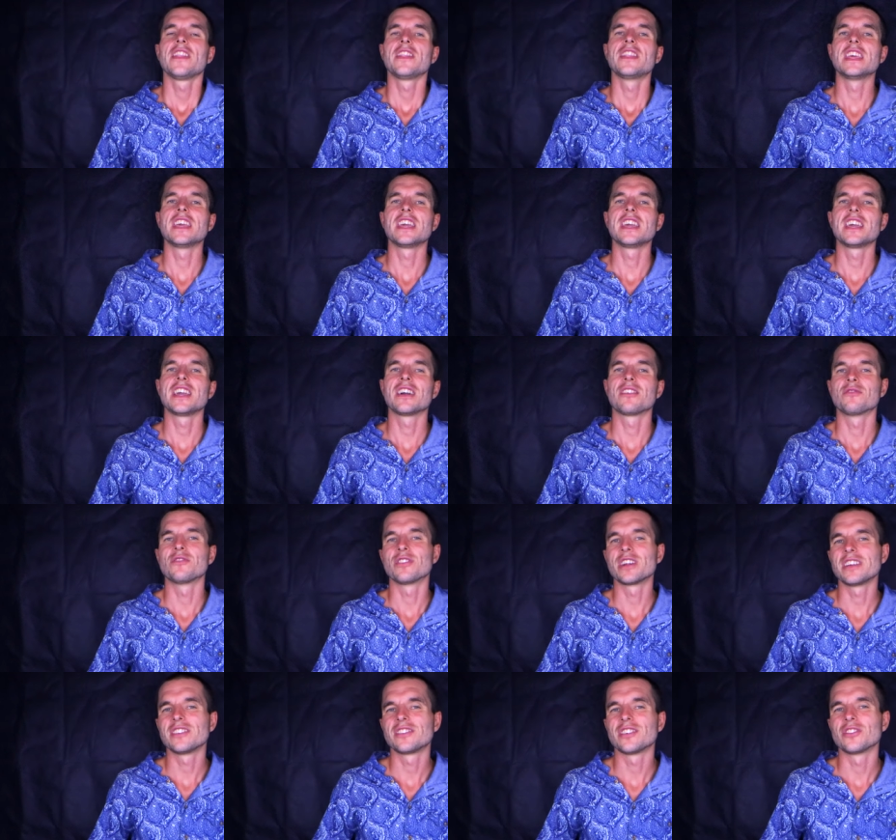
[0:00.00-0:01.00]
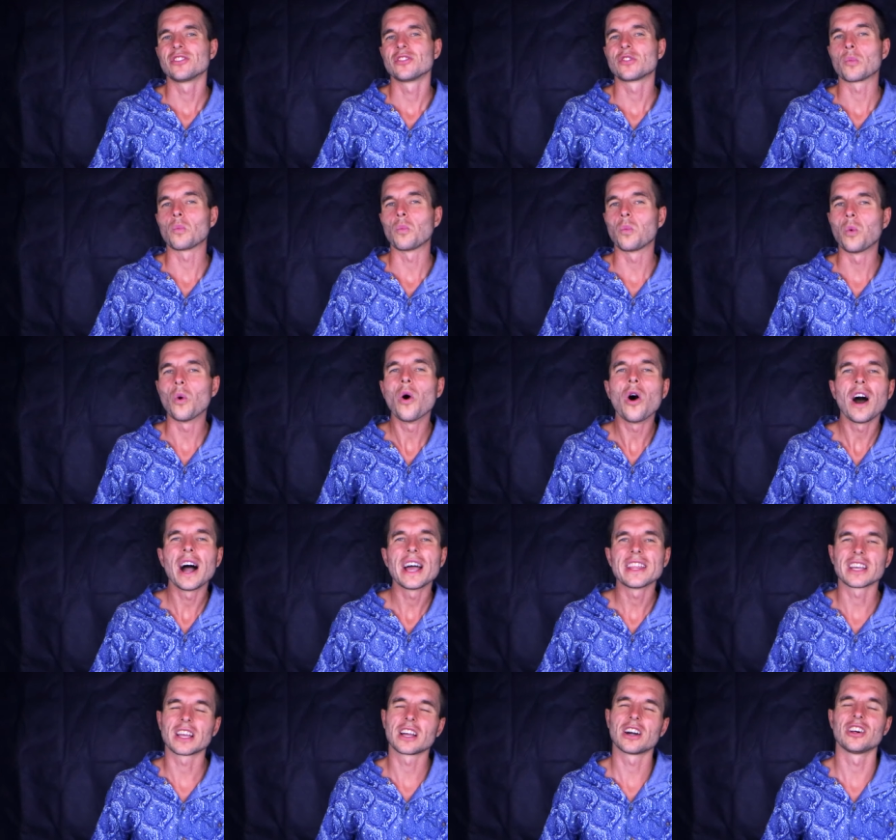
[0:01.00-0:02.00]
the reasons
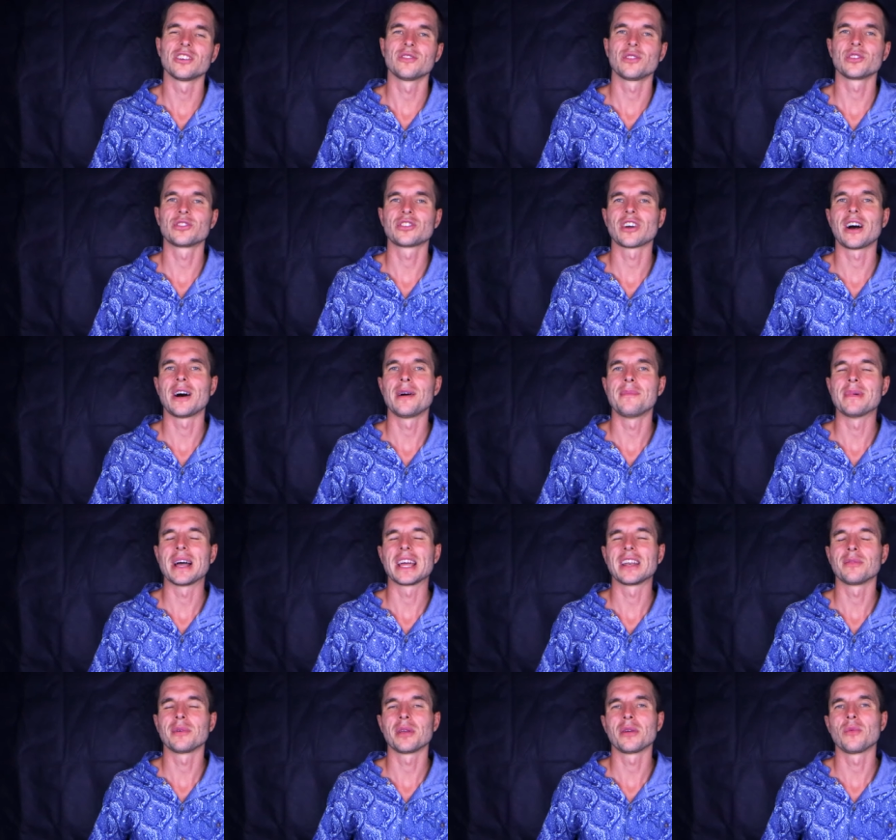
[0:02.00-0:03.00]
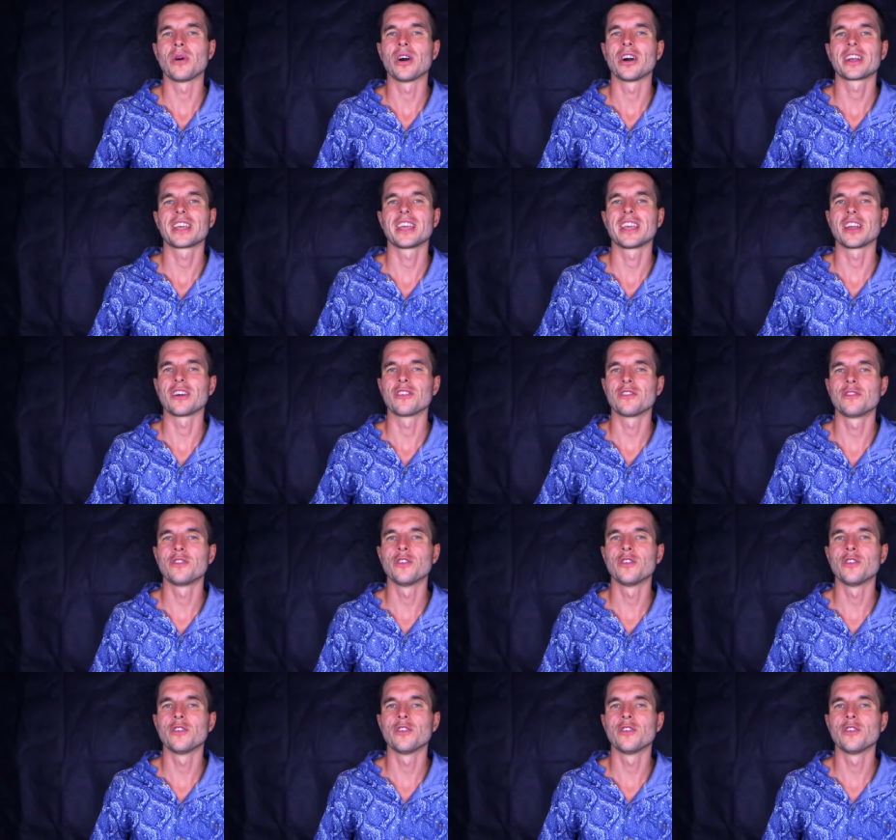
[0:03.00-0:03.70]
why the carnivore diet may not be working